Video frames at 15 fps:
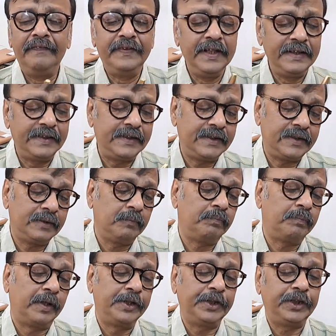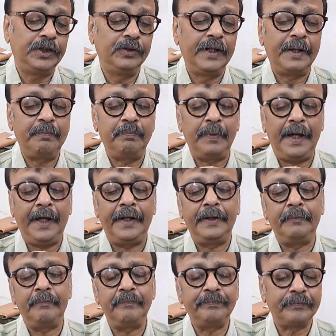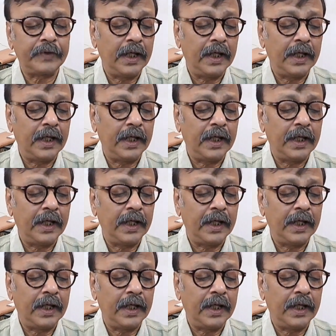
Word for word: this particular pen